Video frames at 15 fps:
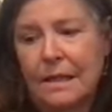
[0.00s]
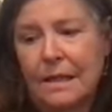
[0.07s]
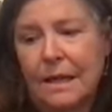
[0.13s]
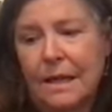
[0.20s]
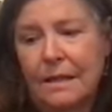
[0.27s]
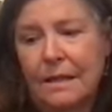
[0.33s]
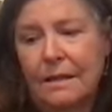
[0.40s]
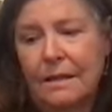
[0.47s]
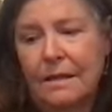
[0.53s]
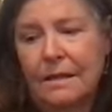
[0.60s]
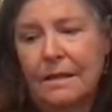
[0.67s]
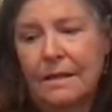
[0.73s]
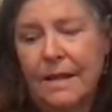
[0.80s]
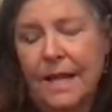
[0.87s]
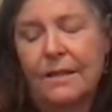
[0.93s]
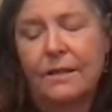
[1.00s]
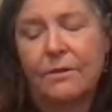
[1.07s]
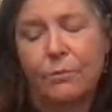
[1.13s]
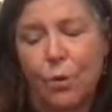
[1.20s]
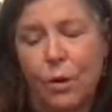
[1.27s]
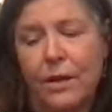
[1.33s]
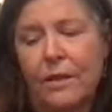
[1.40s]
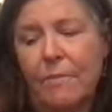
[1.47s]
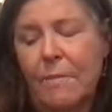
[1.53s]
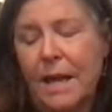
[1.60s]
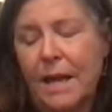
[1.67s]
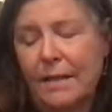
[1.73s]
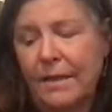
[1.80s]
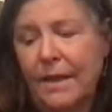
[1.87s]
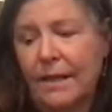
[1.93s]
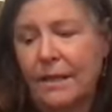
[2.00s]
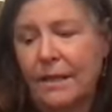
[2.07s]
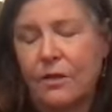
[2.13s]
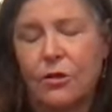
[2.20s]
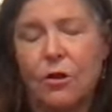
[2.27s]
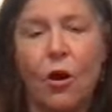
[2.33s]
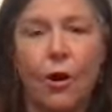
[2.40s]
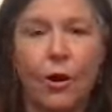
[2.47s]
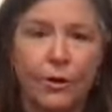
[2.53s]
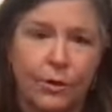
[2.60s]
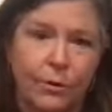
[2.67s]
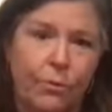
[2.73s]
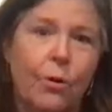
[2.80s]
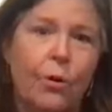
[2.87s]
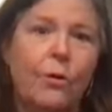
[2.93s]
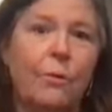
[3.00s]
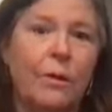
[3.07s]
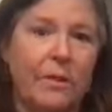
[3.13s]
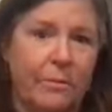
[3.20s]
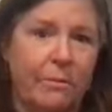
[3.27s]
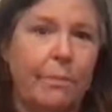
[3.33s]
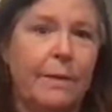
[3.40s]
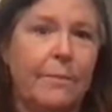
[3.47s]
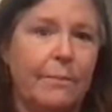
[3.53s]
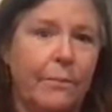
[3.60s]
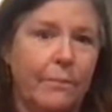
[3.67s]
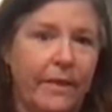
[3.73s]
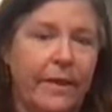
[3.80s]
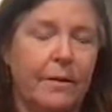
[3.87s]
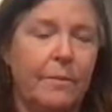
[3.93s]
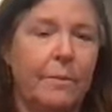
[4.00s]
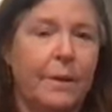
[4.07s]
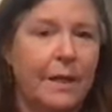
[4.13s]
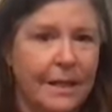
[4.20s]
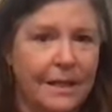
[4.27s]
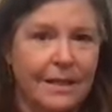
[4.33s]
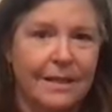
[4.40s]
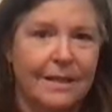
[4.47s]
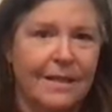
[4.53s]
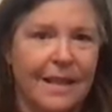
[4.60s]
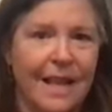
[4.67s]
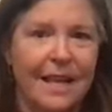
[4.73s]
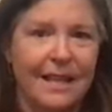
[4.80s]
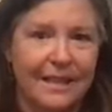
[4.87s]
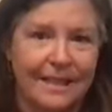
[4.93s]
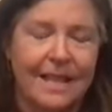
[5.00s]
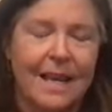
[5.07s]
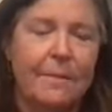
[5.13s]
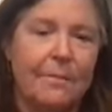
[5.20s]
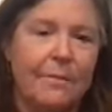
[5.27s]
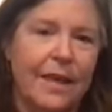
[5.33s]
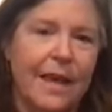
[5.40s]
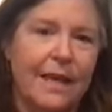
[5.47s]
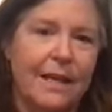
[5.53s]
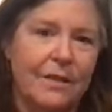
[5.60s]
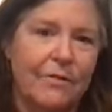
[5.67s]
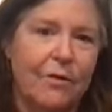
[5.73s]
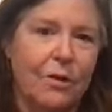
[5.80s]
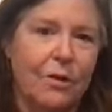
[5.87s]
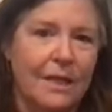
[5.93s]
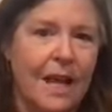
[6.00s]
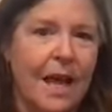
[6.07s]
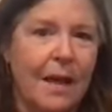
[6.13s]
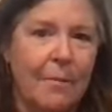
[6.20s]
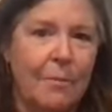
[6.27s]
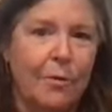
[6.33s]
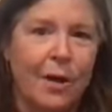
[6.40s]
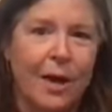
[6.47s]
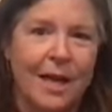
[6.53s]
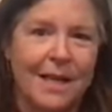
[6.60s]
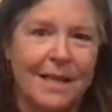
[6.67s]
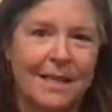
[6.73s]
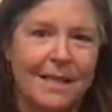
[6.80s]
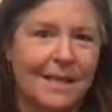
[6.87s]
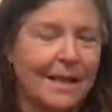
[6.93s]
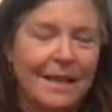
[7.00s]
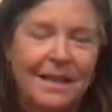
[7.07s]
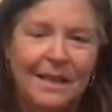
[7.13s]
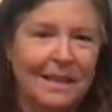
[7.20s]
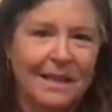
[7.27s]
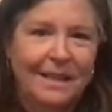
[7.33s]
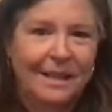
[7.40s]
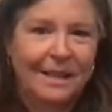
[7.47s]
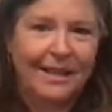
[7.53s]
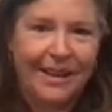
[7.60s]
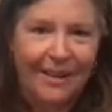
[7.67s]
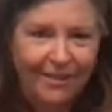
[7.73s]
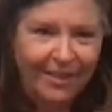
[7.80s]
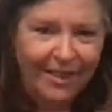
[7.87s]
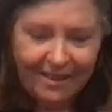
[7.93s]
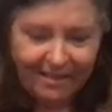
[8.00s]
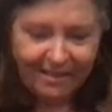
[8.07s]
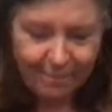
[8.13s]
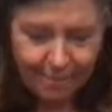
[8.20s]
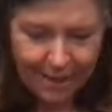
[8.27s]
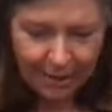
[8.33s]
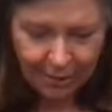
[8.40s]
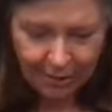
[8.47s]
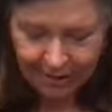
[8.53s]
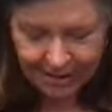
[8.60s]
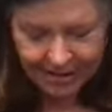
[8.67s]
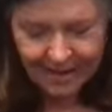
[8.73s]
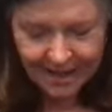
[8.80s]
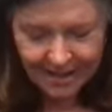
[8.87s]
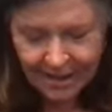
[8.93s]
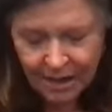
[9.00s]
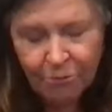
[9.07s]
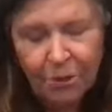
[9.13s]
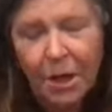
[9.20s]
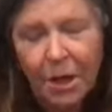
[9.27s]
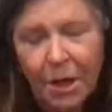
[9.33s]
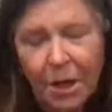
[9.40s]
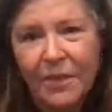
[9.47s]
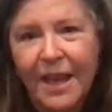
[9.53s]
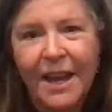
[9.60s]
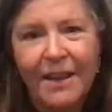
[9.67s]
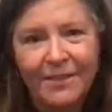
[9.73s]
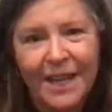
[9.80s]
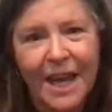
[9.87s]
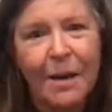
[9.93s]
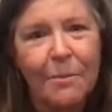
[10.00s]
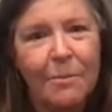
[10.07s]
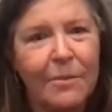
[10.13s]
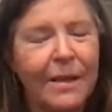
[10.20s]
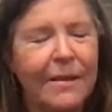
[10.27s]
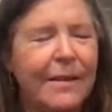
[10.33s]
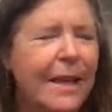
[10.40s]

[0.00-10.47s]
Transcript: And that's one of the main things that's hard to work with them, because it's like the same thing as far as time wise, you know, that they don't know when they have time.